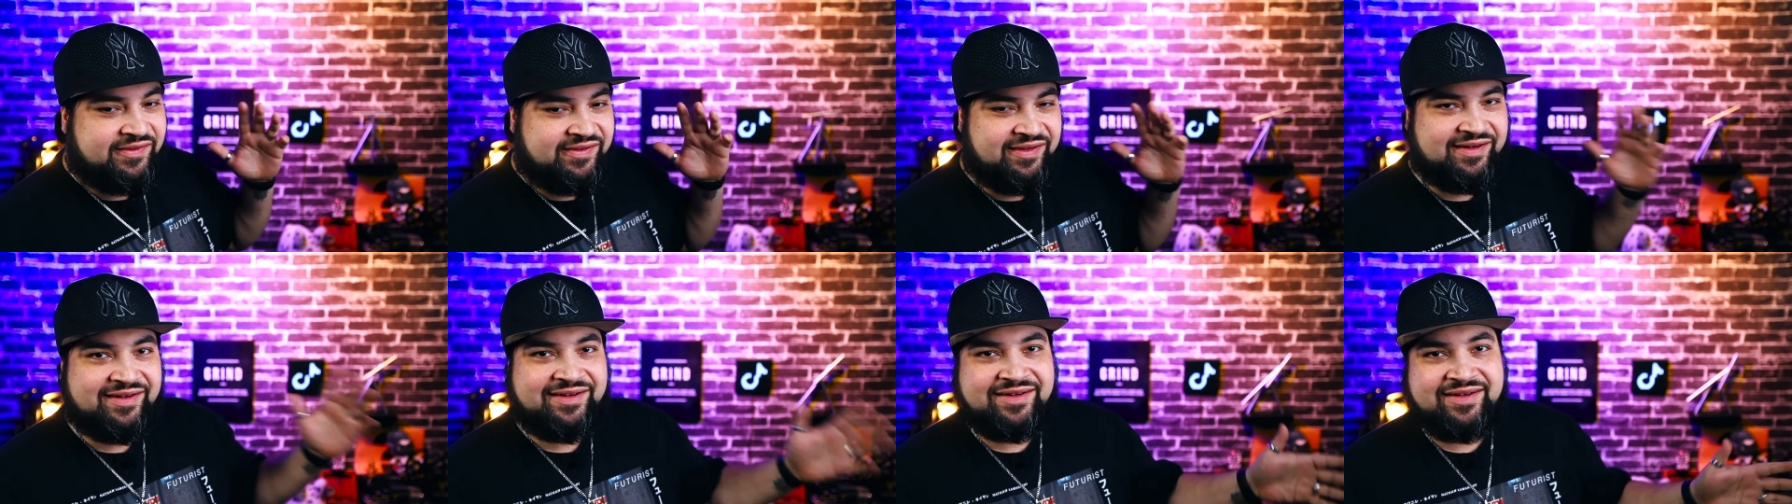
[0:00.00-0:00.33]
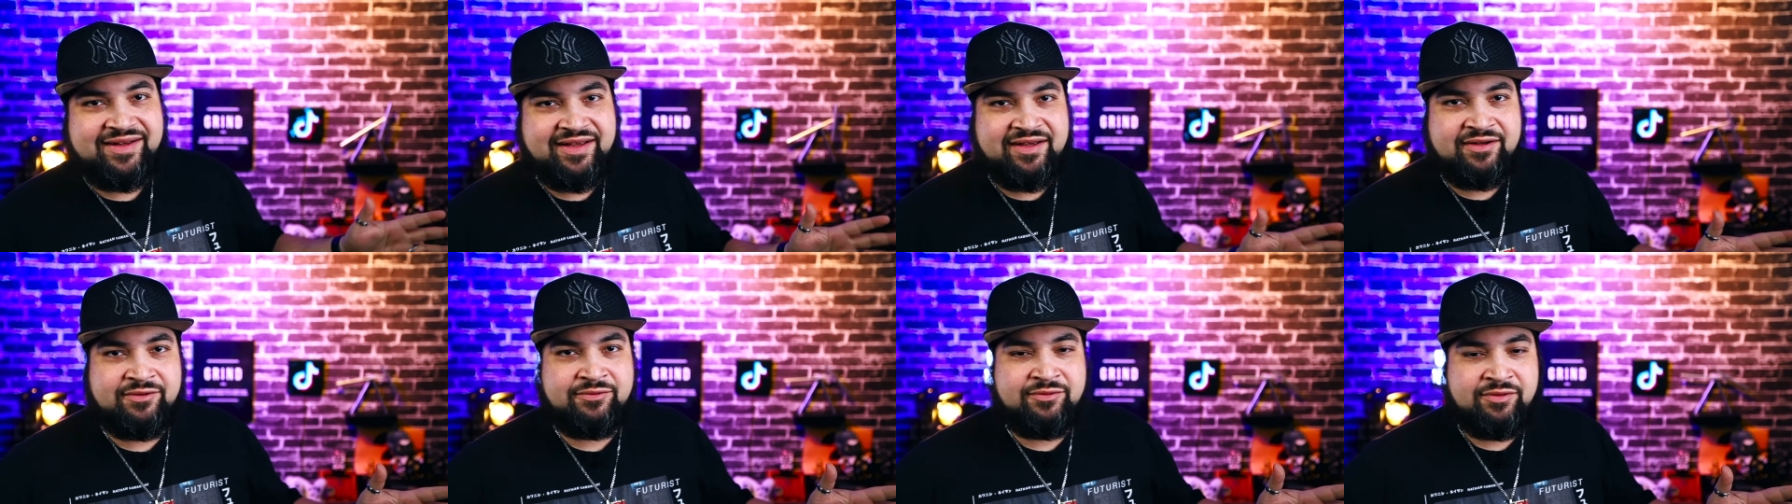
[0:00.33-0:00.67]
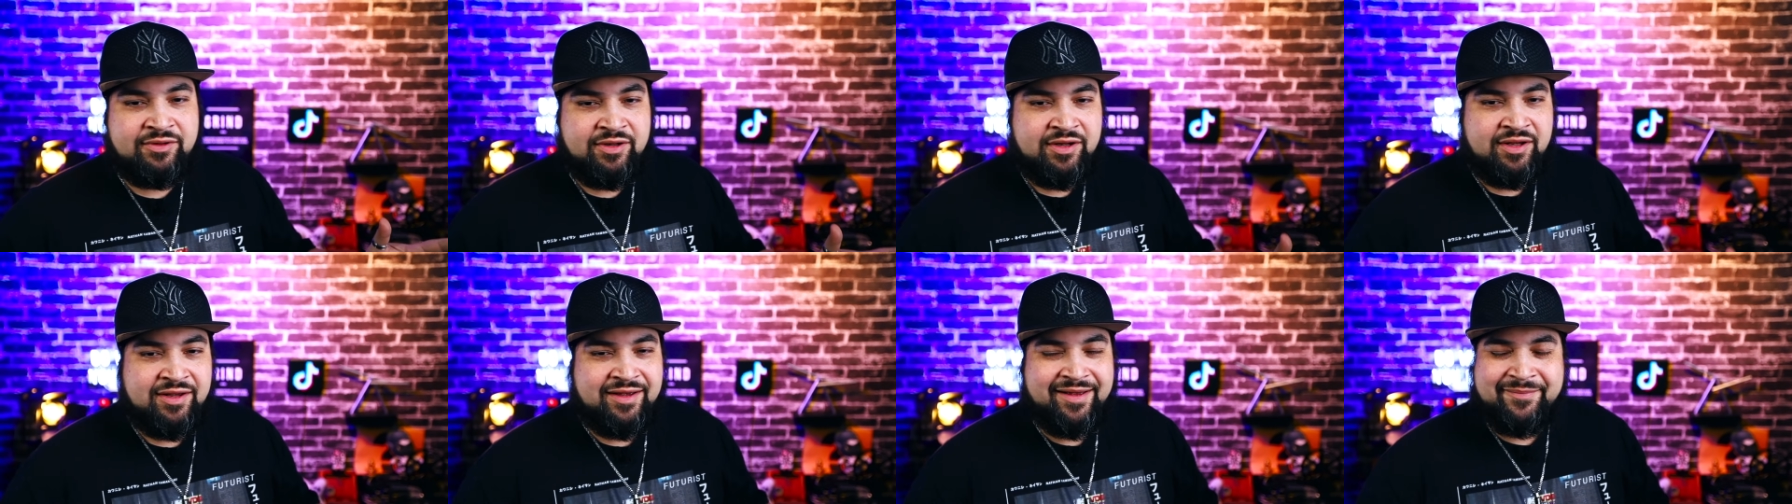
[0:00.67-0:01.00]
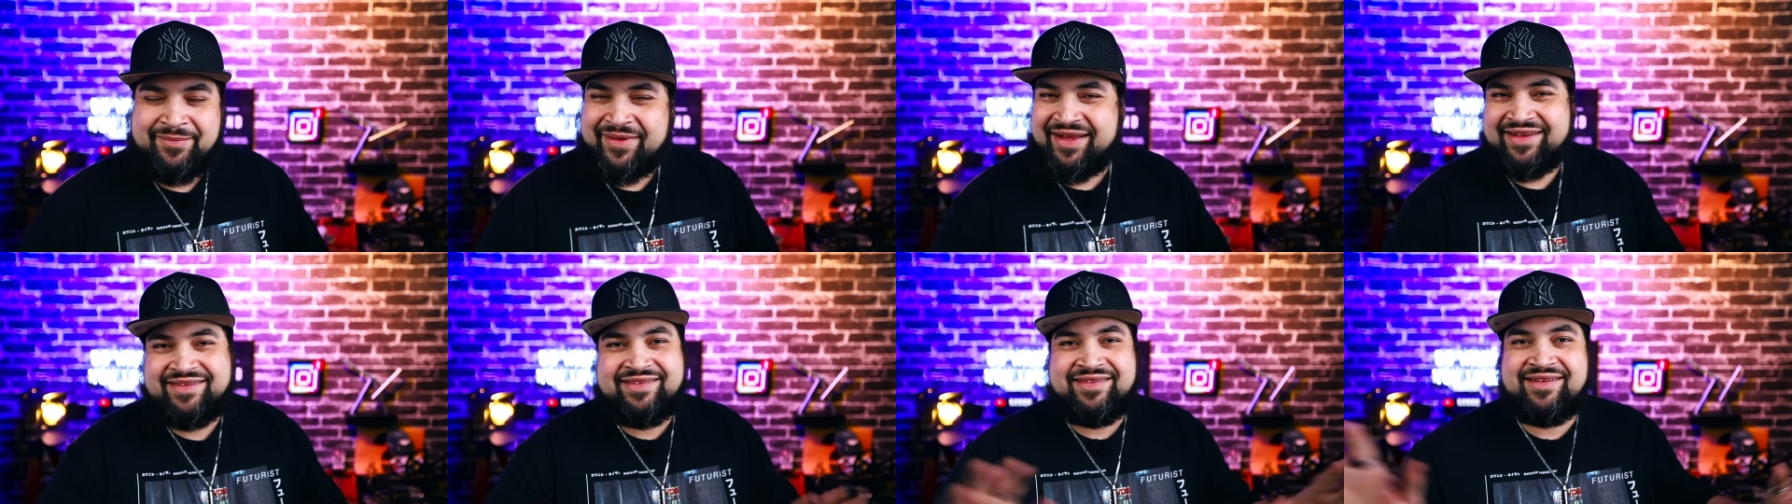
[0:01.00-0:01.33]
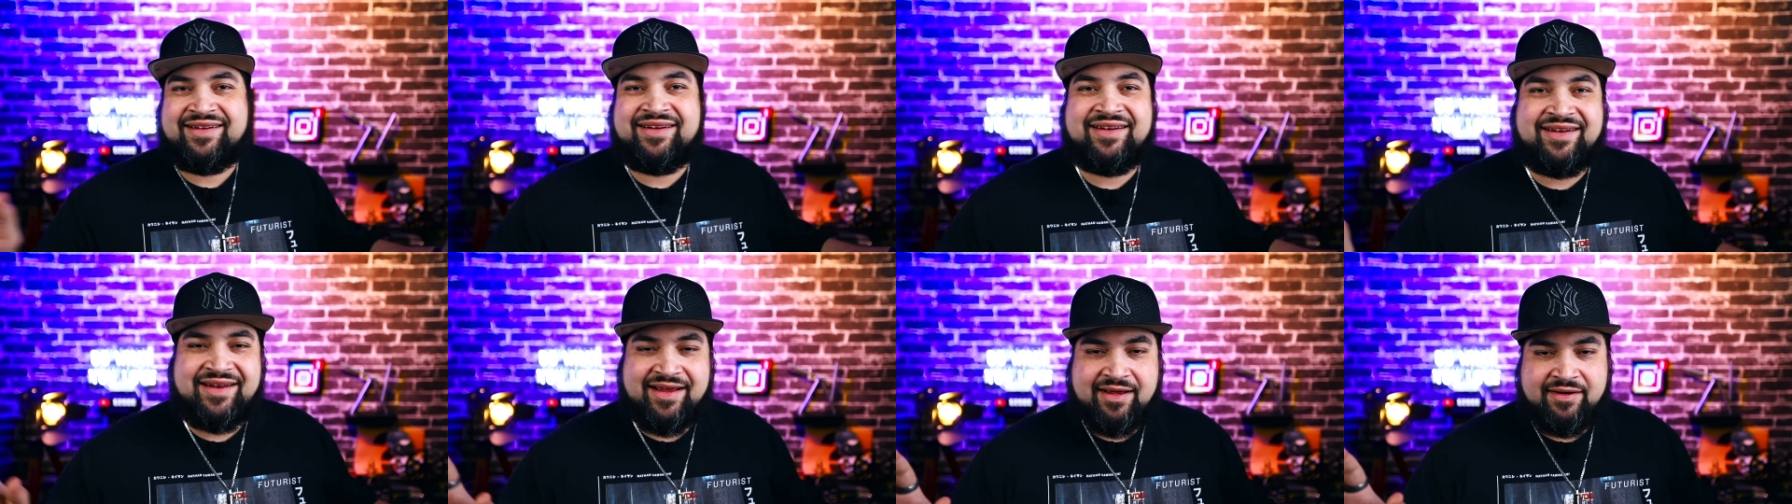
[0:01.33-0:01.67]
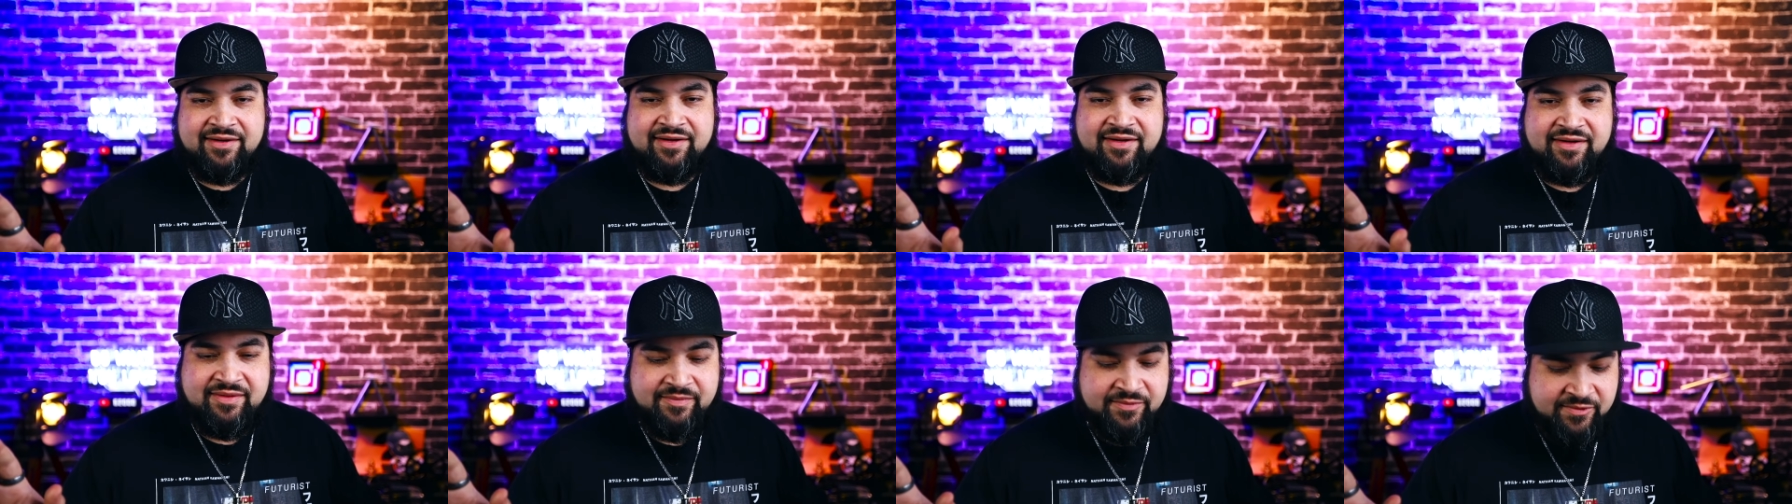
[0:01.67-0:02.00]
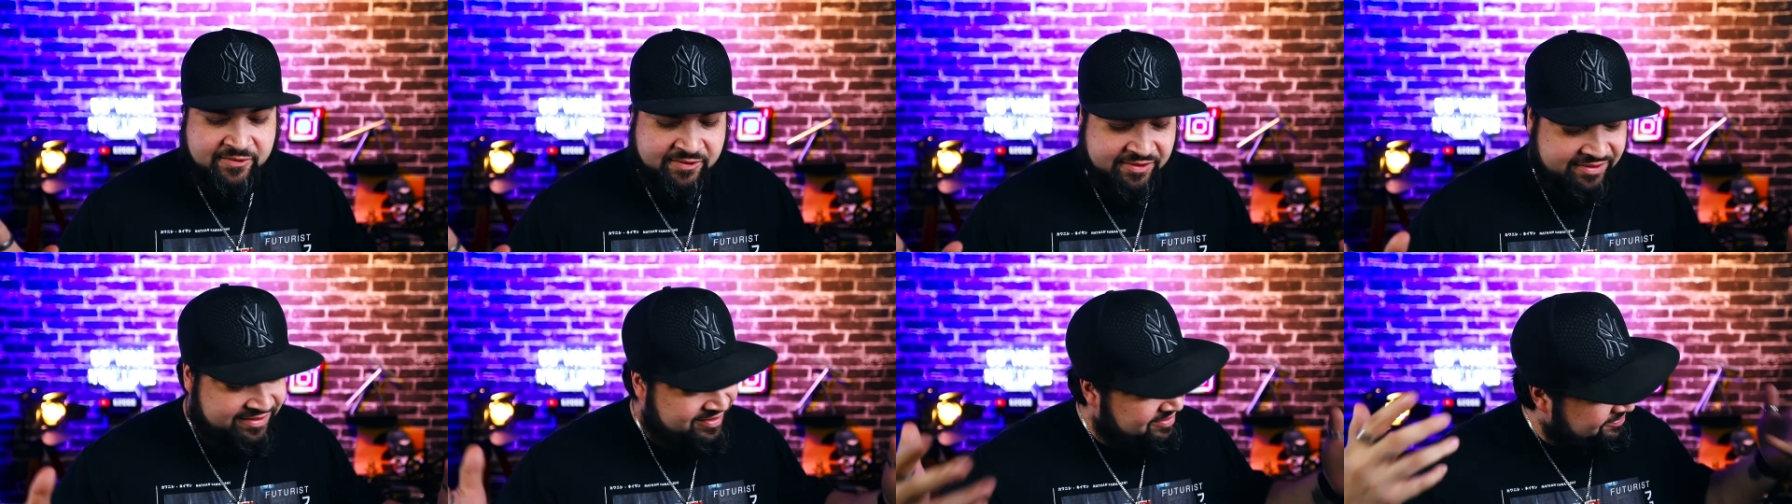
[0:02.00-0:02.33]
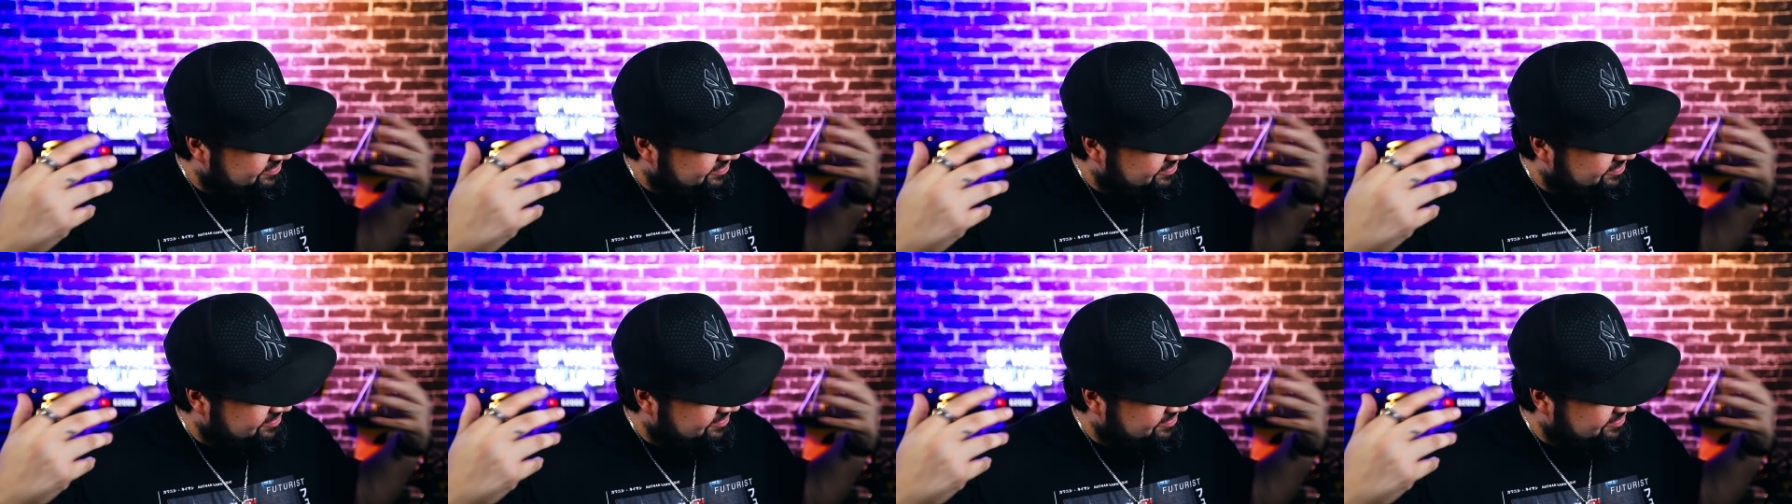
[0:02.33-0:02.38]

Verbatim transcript: sitting down. I'm not sitting down anymore.